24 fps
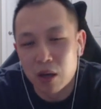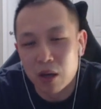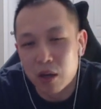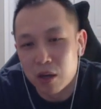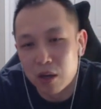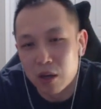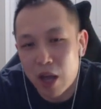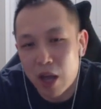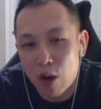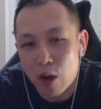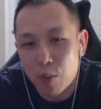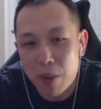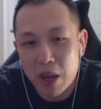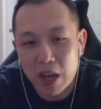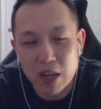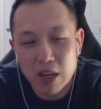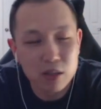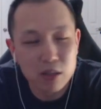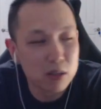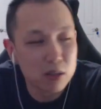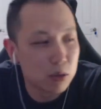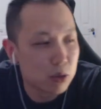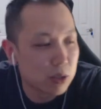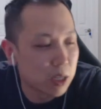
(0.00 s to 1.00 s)

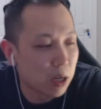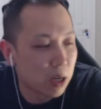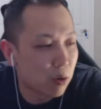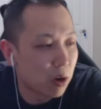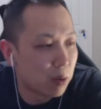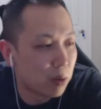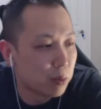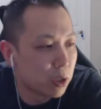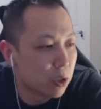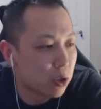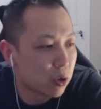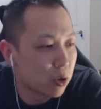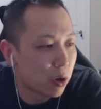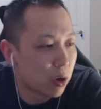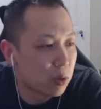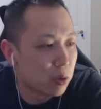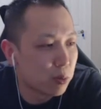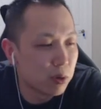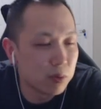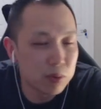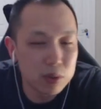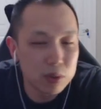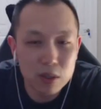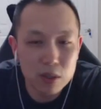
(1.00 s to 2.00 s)
outpace Zekrom to the charge
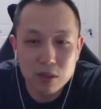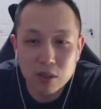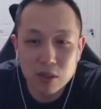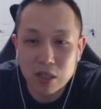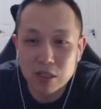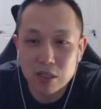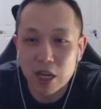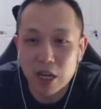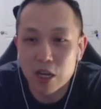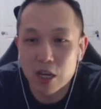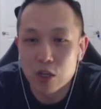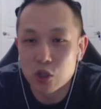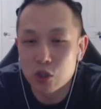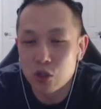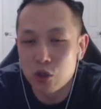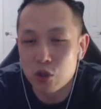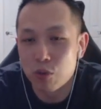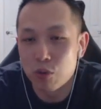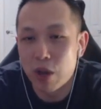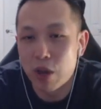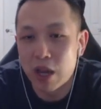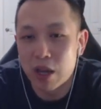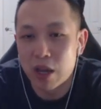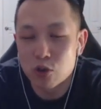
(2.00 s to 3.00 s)
moves, 6 seconds
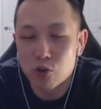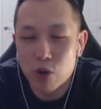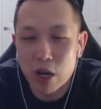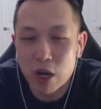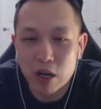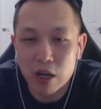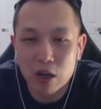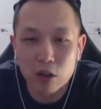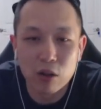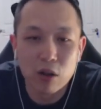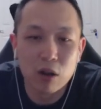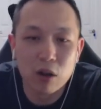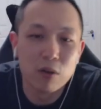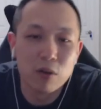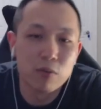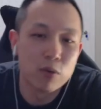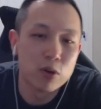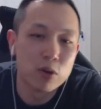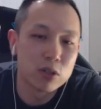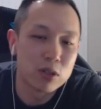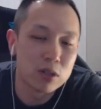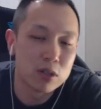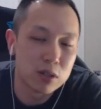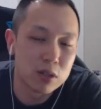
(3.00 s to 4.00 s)
to a Dragon Claw
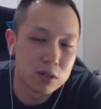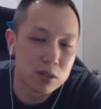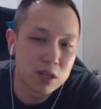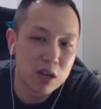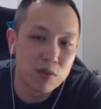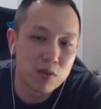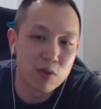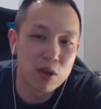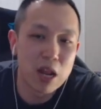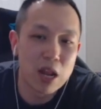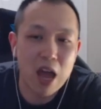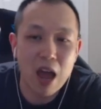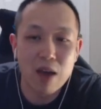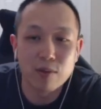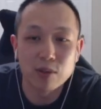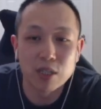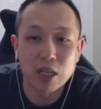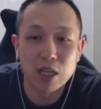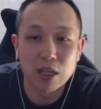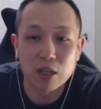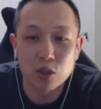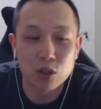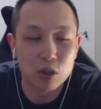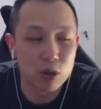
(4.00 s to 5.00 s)
versus the 7.5
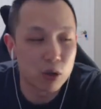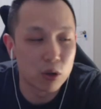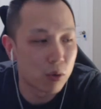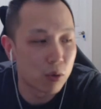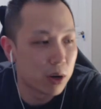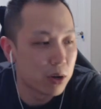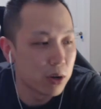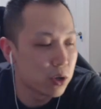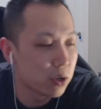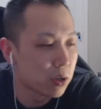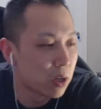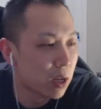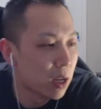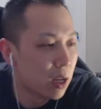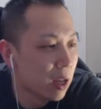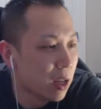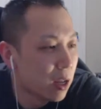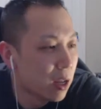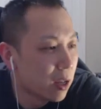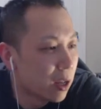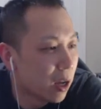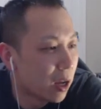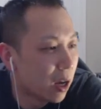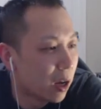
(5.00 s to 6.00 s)
seconds to the Crunch.
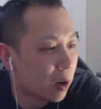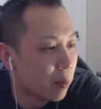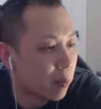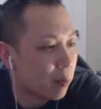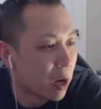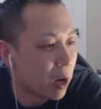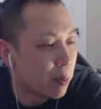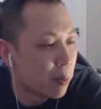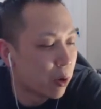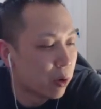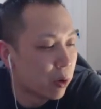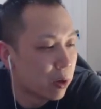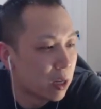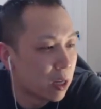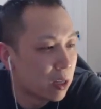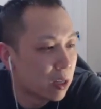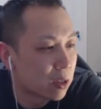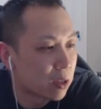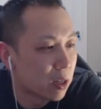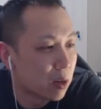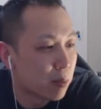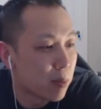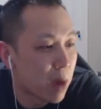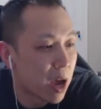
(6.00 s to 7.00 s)
My opponent is
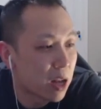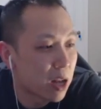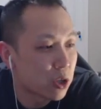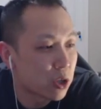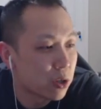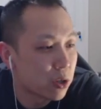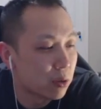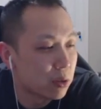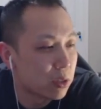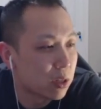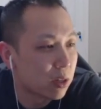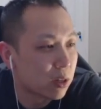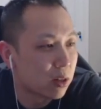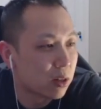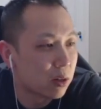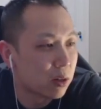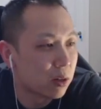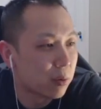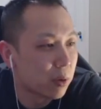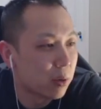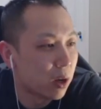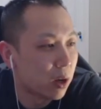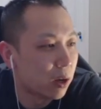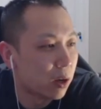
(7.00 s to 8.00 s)
going to match shields here,
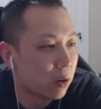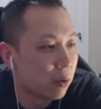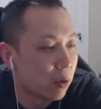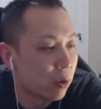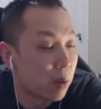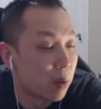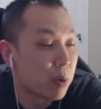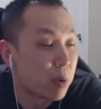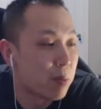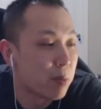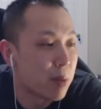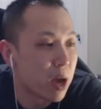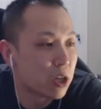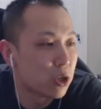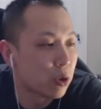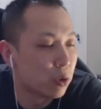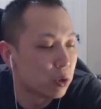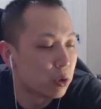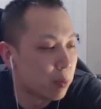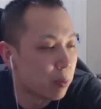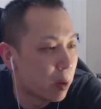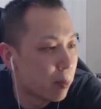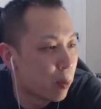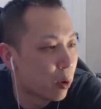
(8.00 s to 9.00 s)
or I'm going to match shields
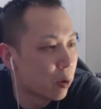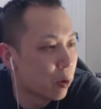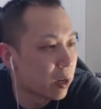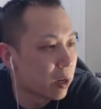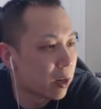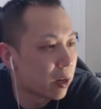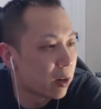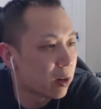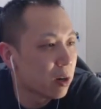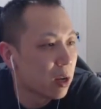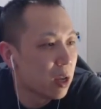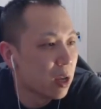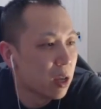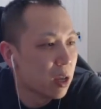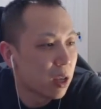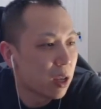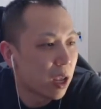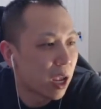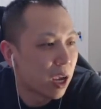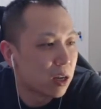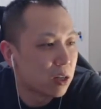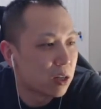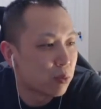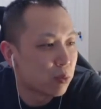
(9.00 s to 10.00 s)
to my opponent here,
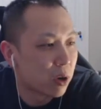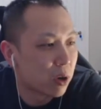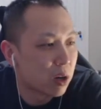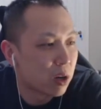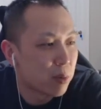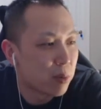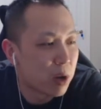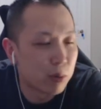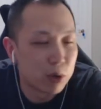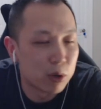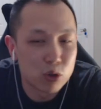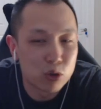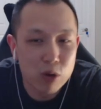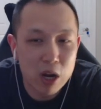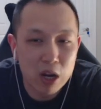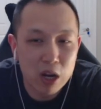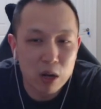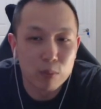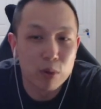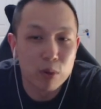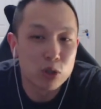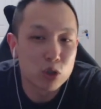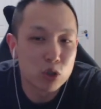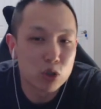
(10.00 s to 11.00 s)
and we're going to be able to Dragon
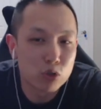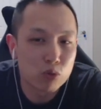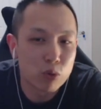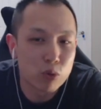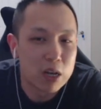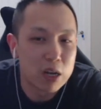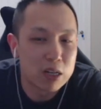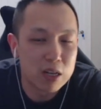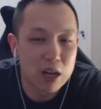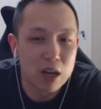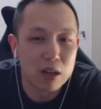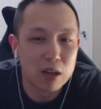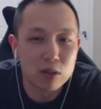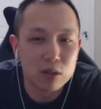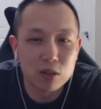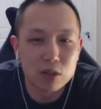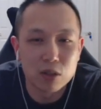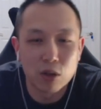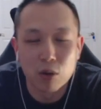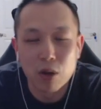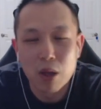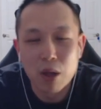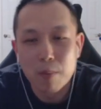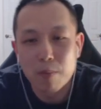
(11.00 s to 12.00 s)
Breath straight down.
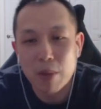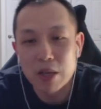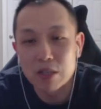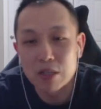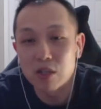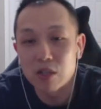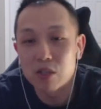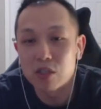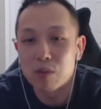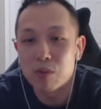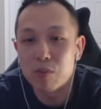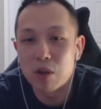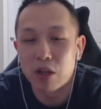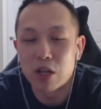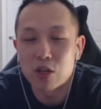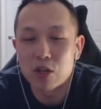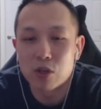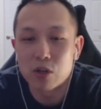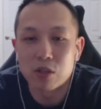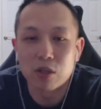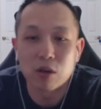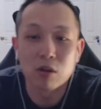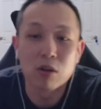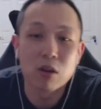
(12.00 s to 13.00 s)
So based on the
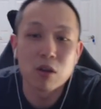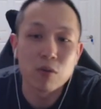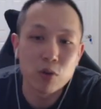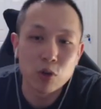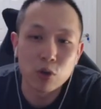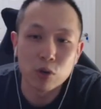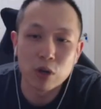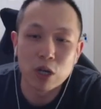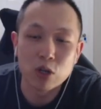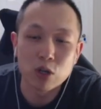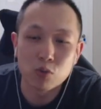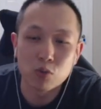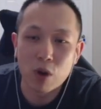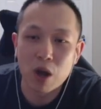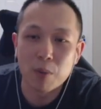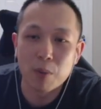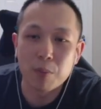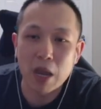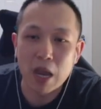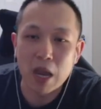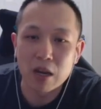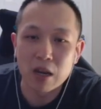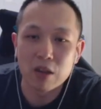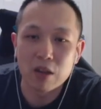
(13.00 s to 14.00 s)
simulations here, if you do not drop
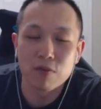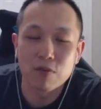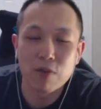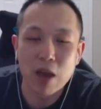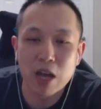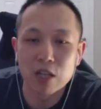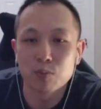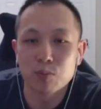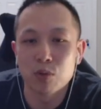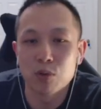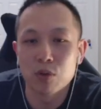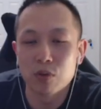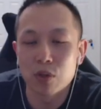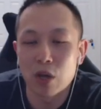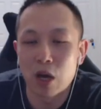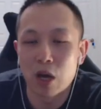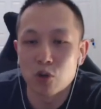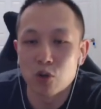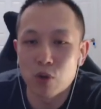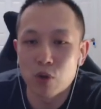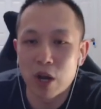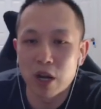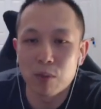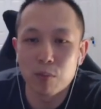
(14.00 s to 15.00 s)
any fast moves on
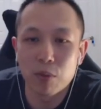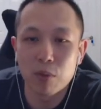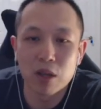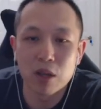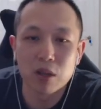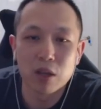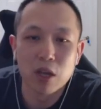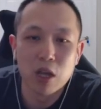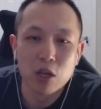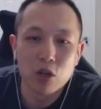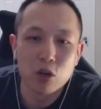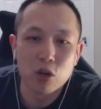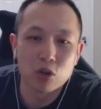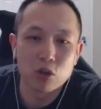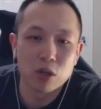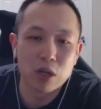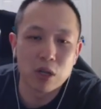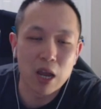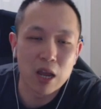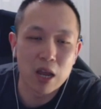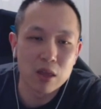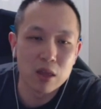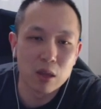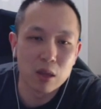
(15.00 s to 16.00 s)
Dragon Breath, you should
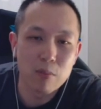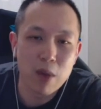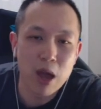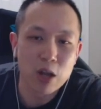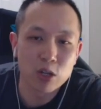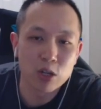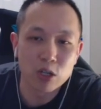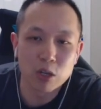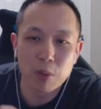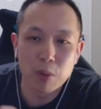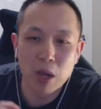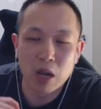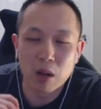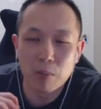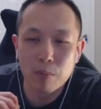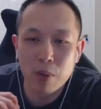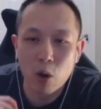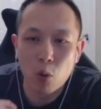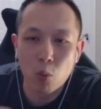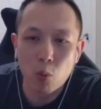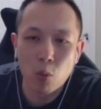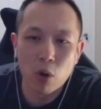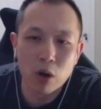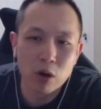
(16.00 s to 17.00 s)
end the matchup at
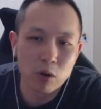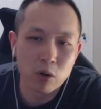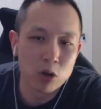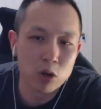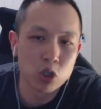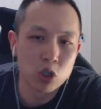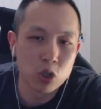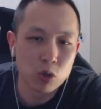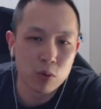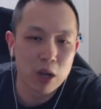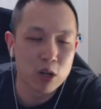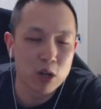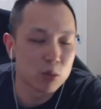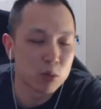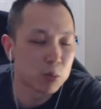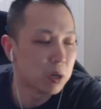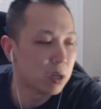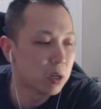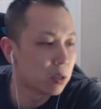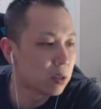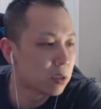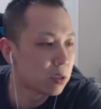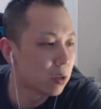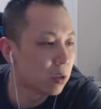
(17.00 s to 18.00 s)
about 1 or 2
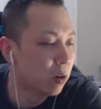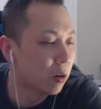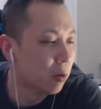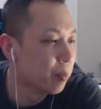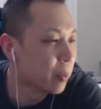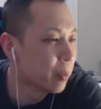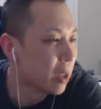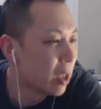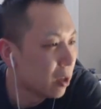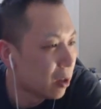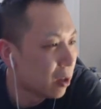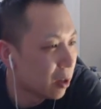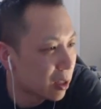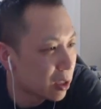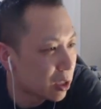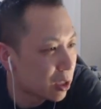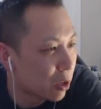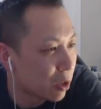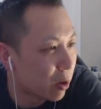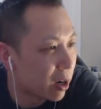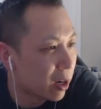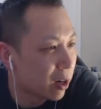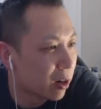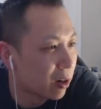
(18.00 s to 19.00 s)
HP. So you can see
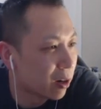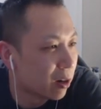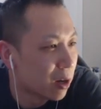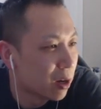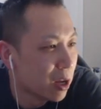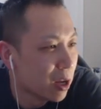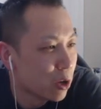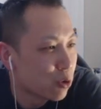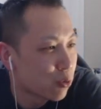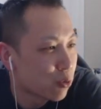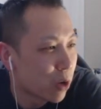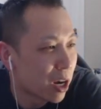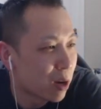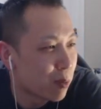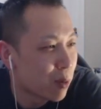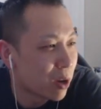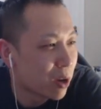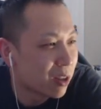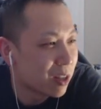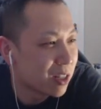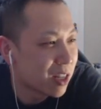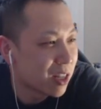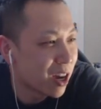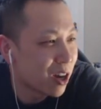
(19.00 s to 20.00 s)
right here, Dragon
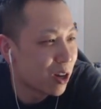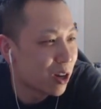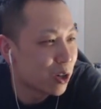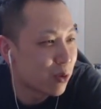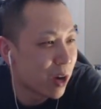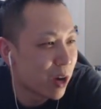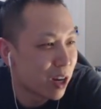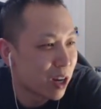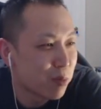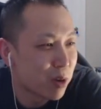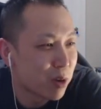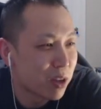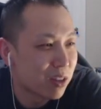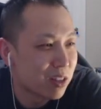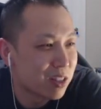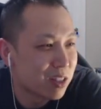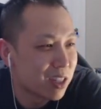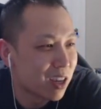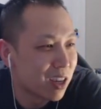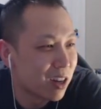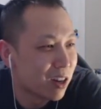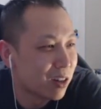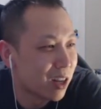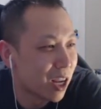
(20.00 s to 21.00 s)
Breathing
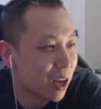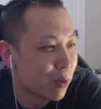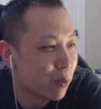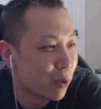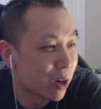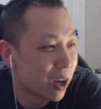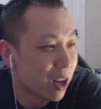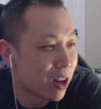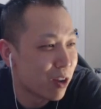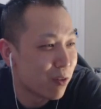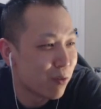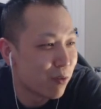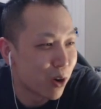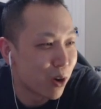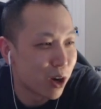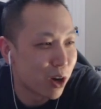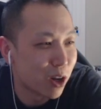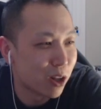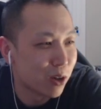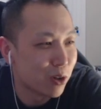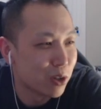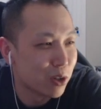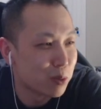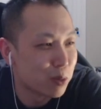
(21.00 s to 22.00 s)
down, and we're getting very
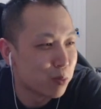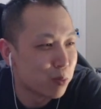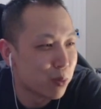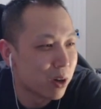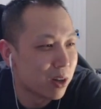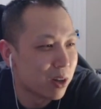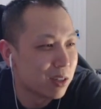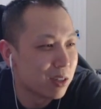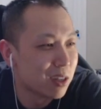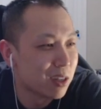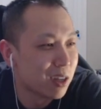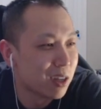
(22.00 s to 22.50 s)
close, but